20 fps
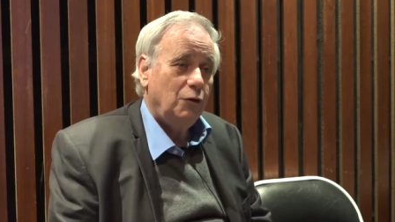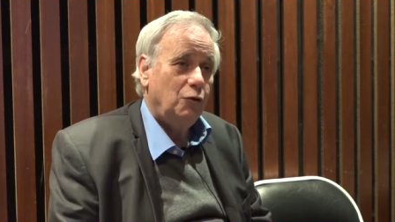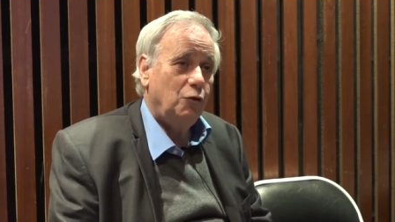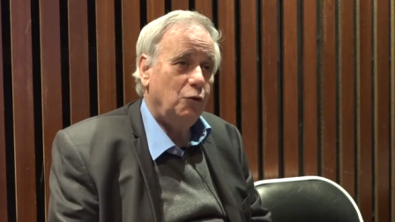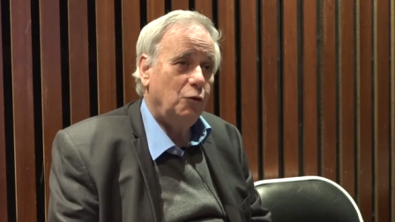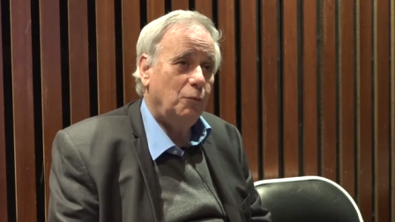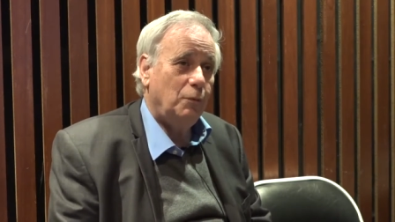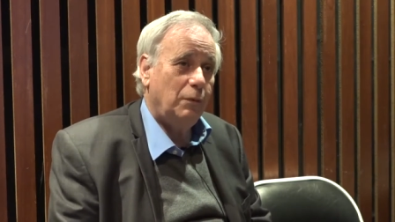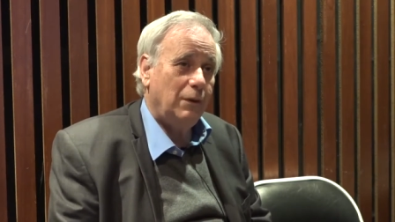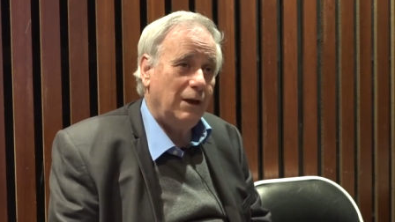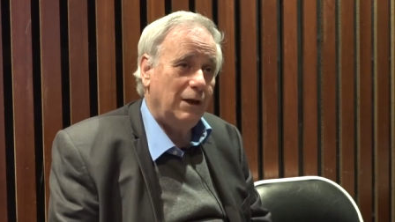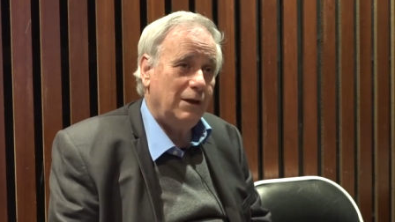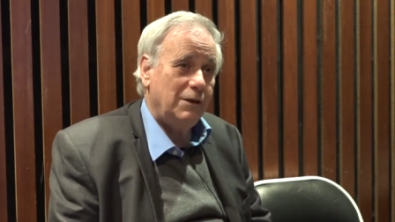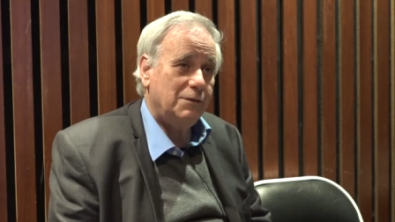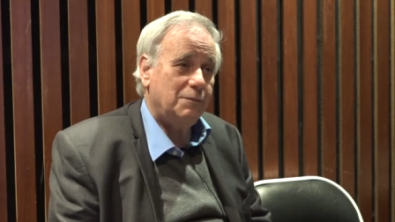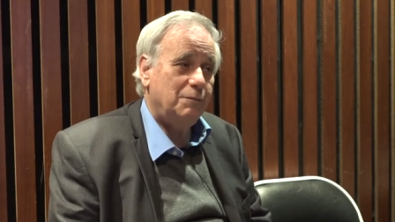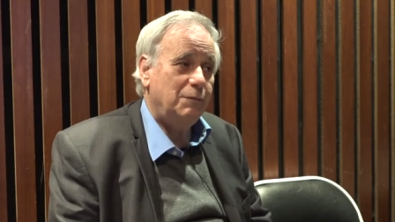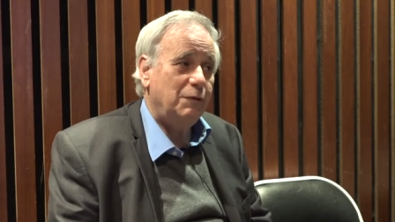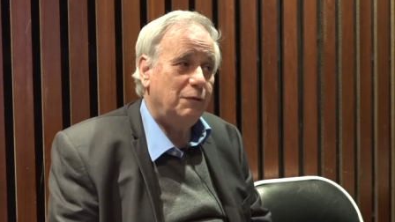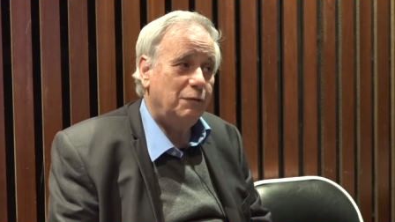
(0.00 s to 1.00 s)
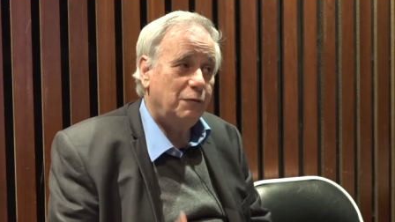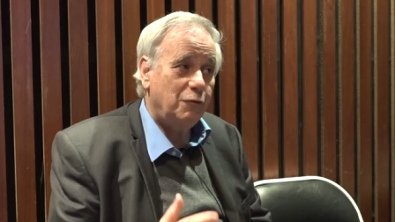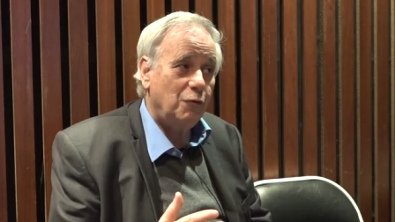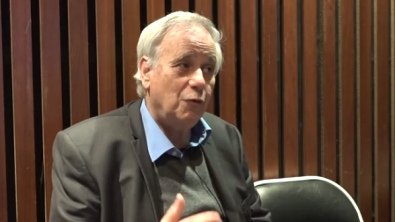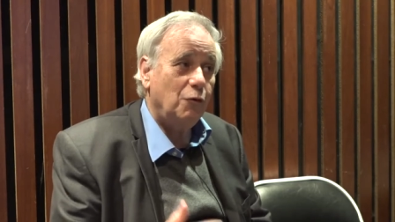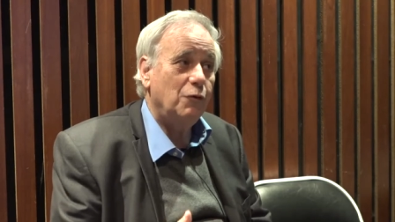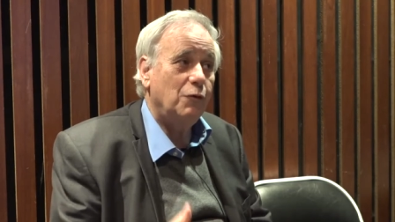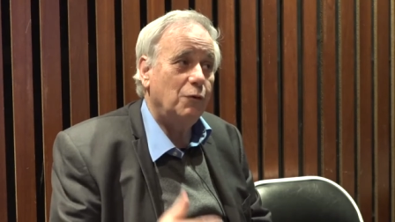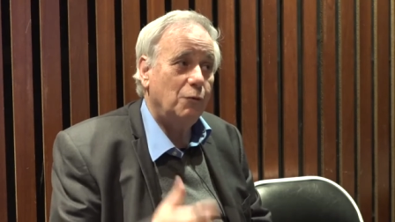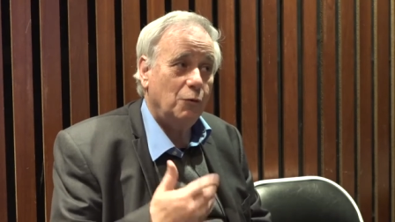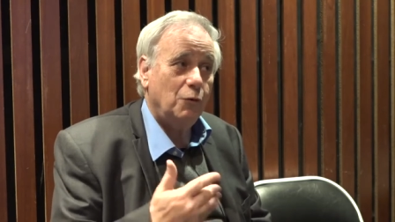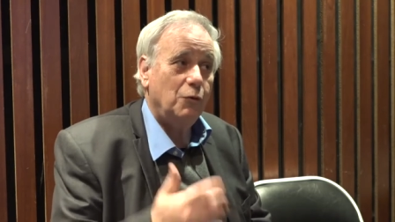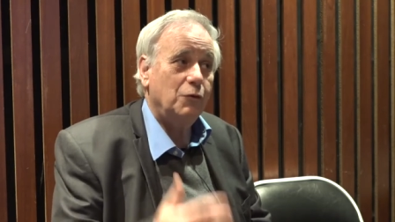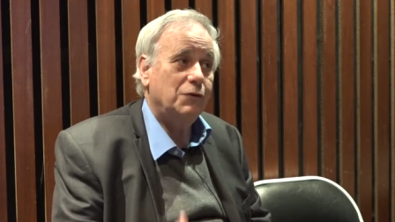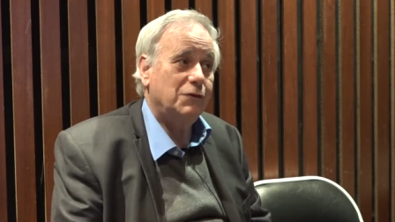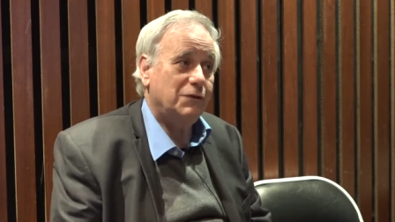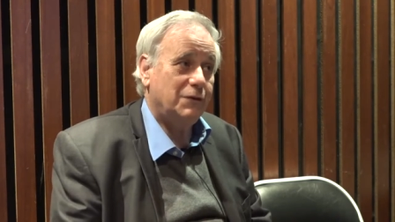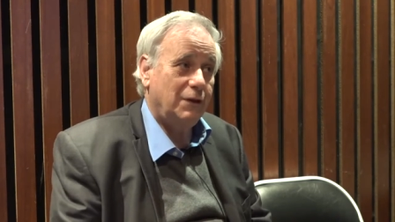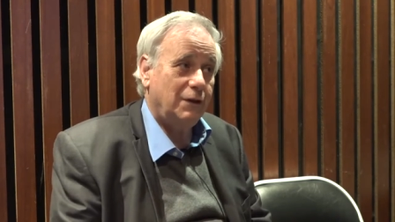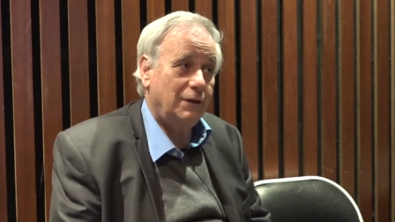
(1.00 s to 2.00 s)
took place before the war
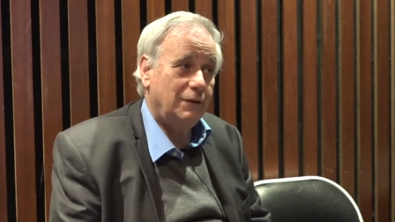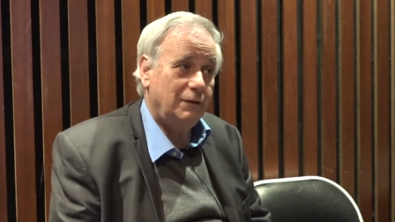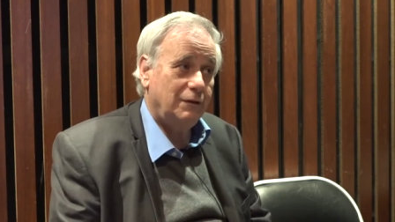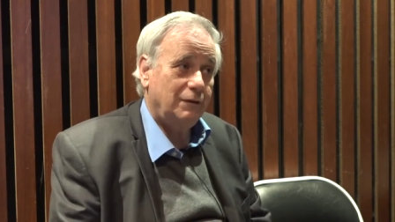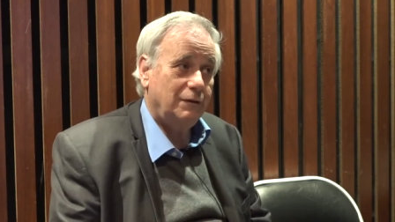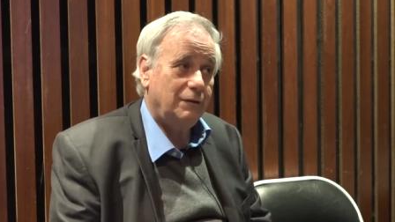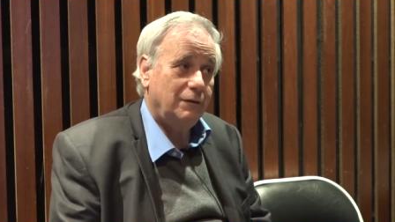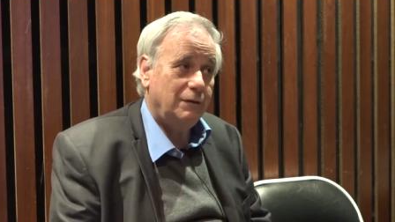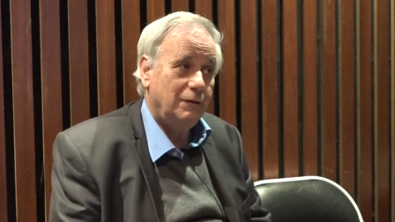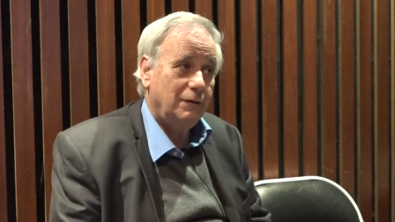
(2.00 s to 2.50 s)
started,